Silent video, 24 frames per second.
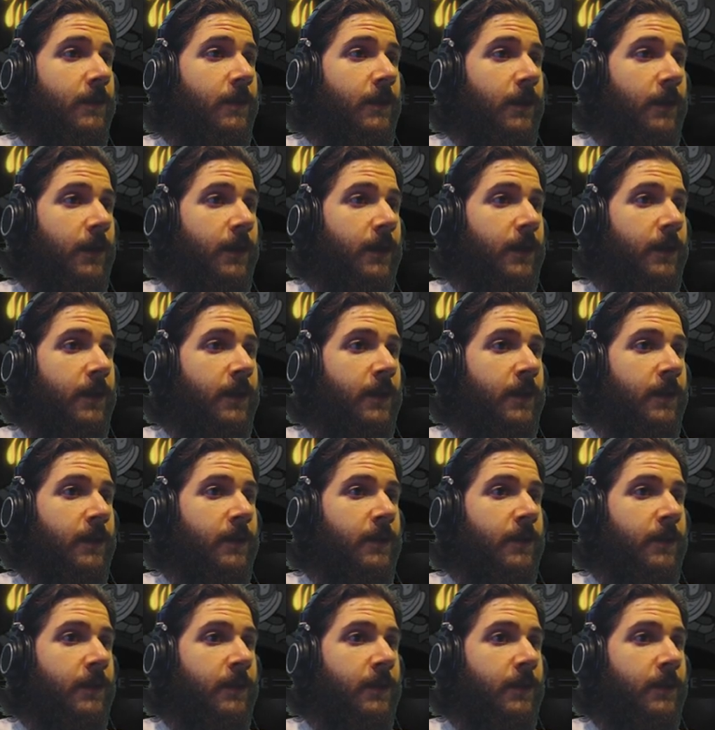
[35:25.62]

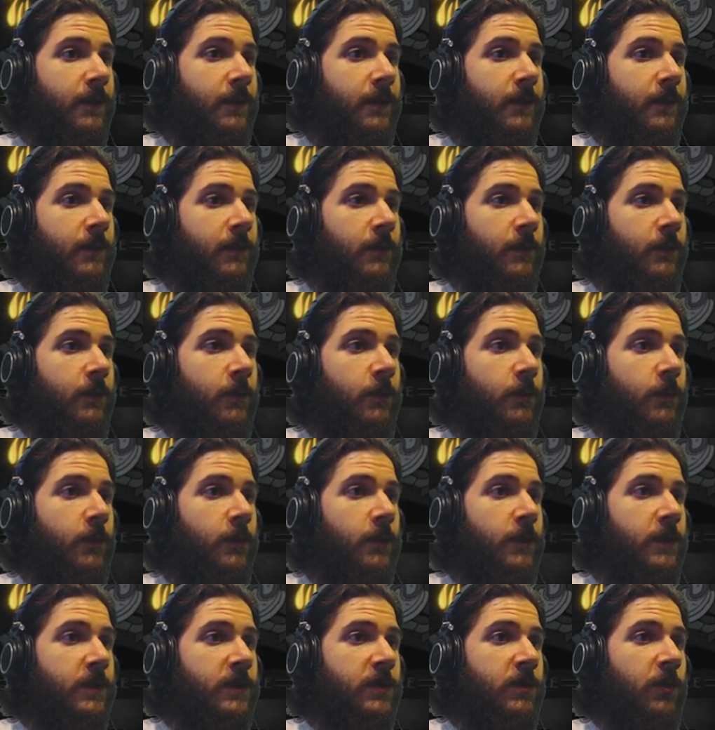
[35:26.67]

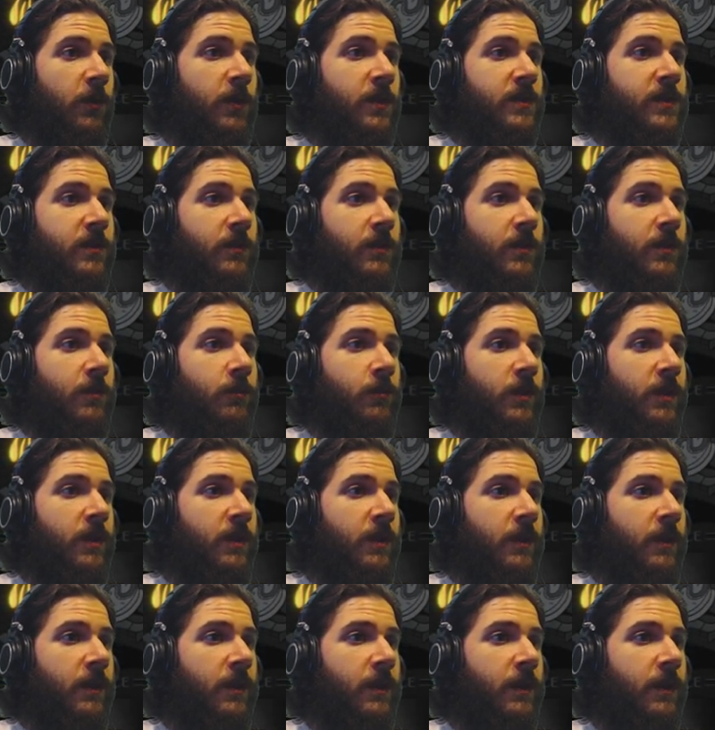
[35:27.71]
The sorcerer
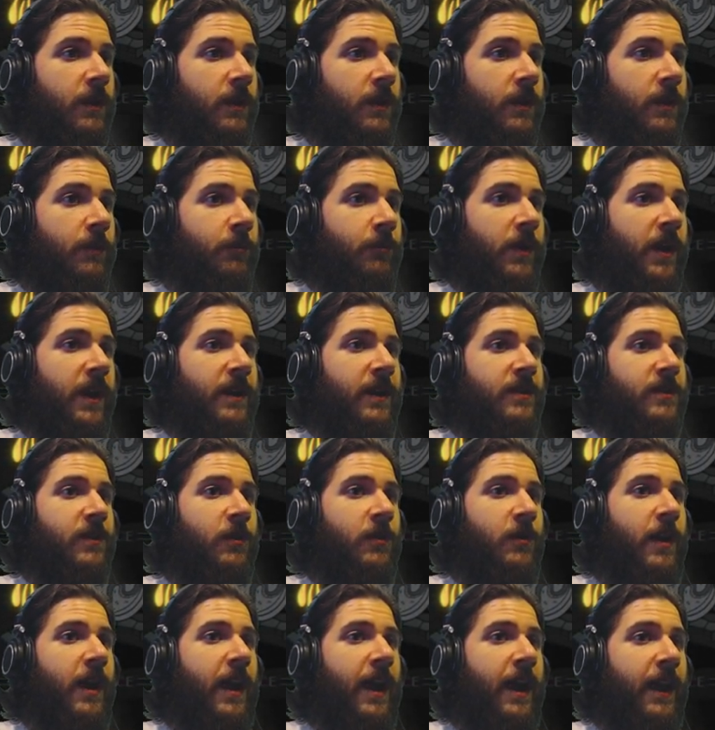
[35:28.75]
will, by his
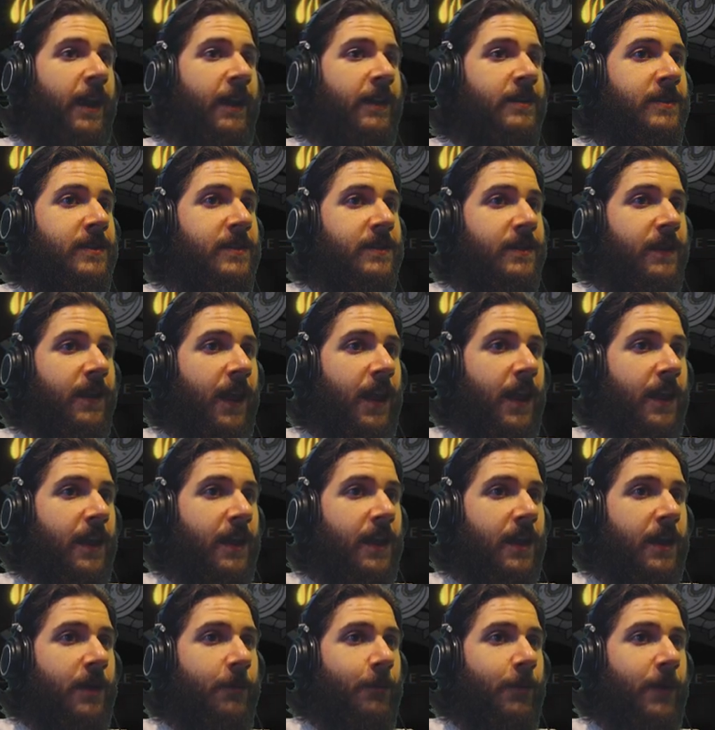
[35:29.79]
own hands, slay
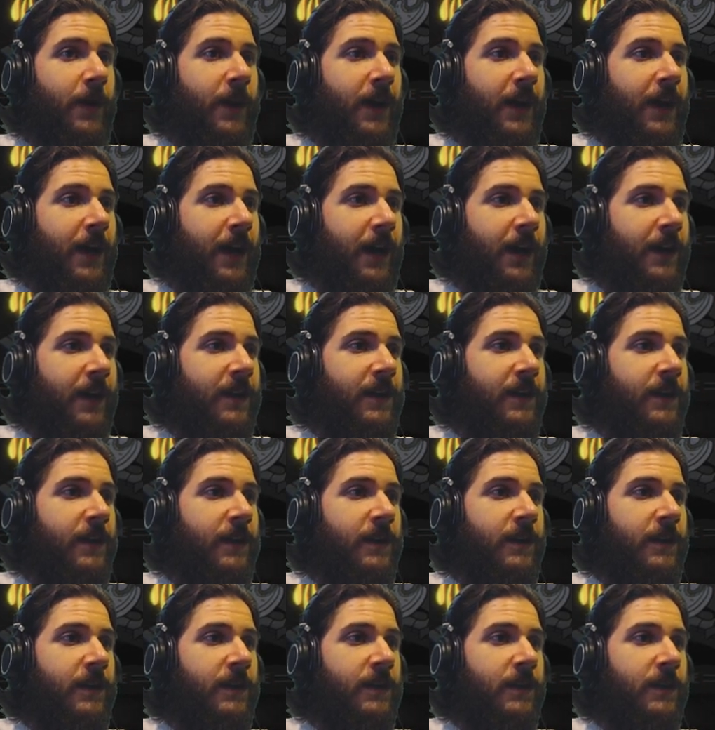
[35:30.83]
Pa,
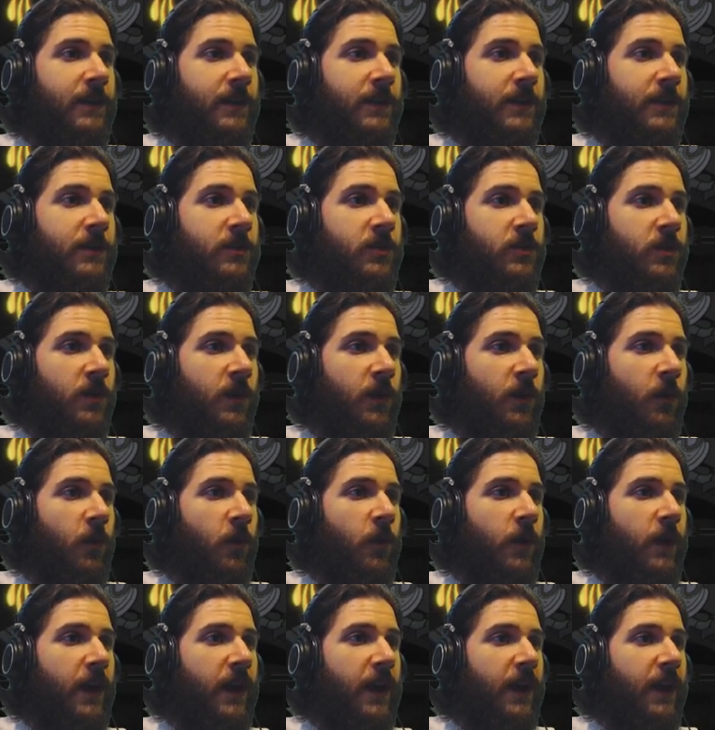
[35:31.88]

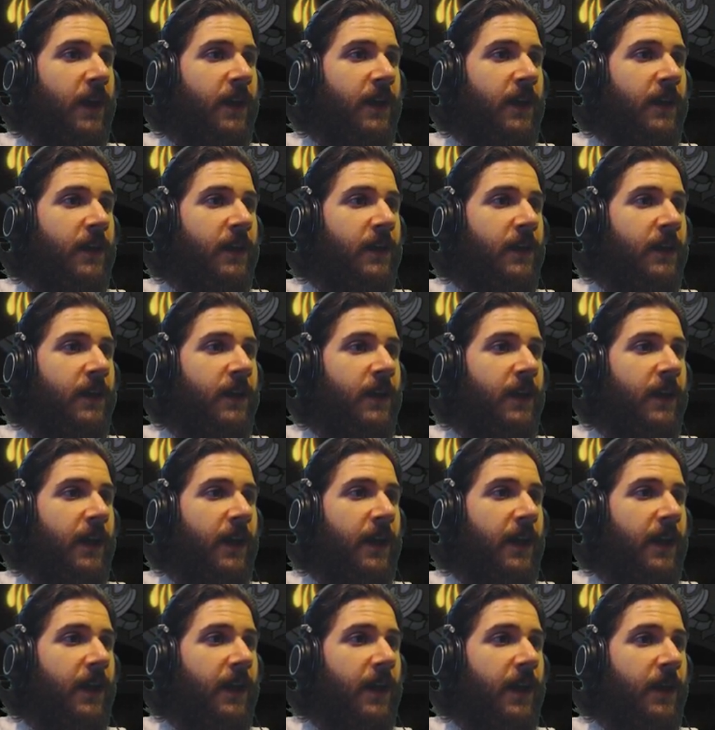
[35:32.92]
Joe,
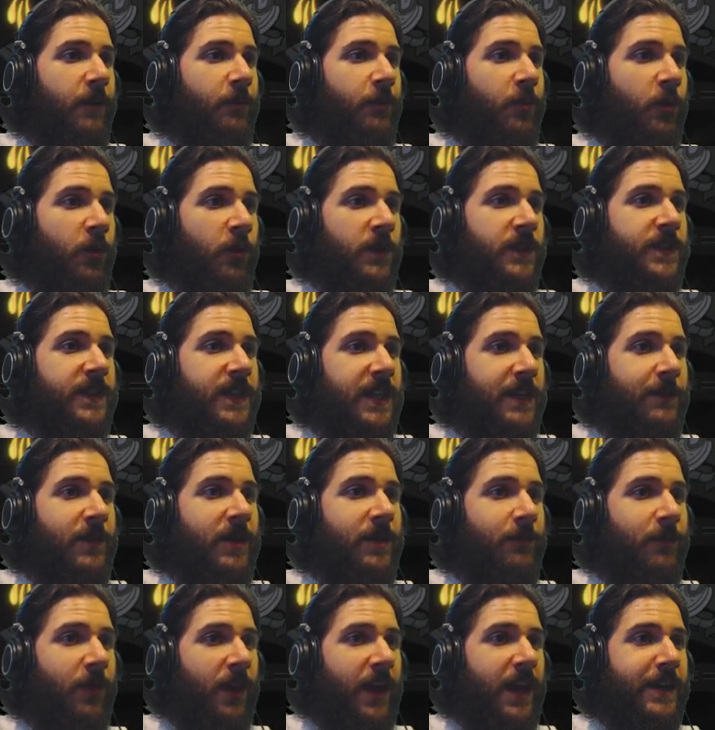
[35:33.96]
and pour
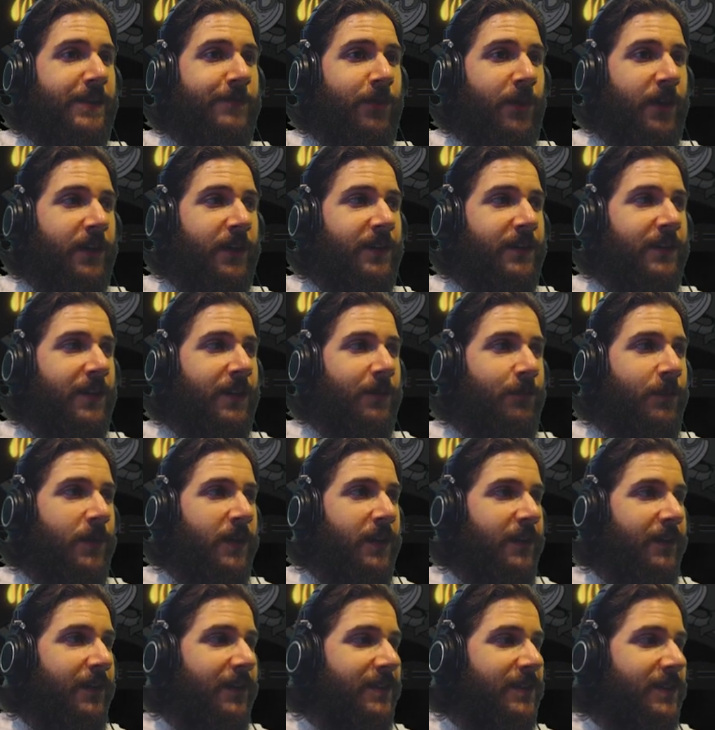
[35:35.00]
steaming black blood into the
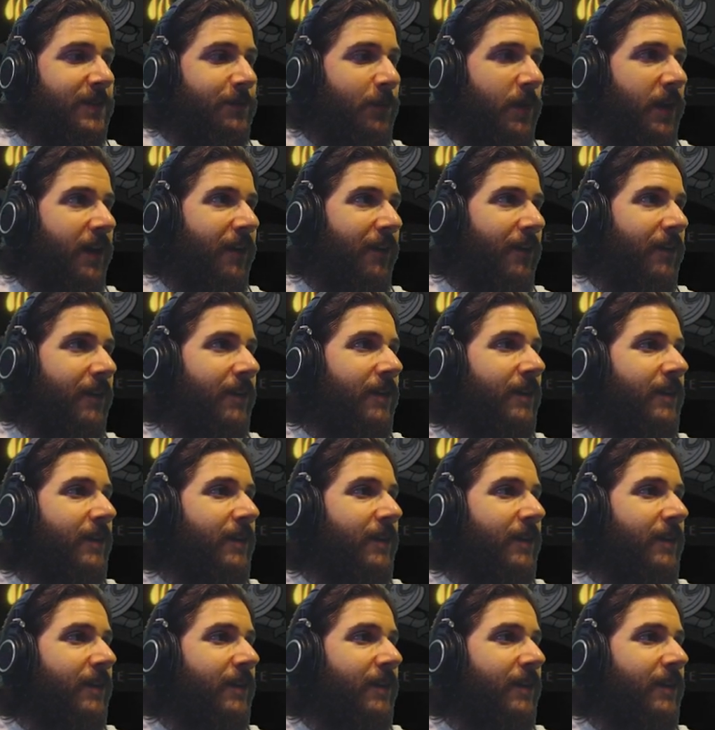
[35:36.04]
pit of despair.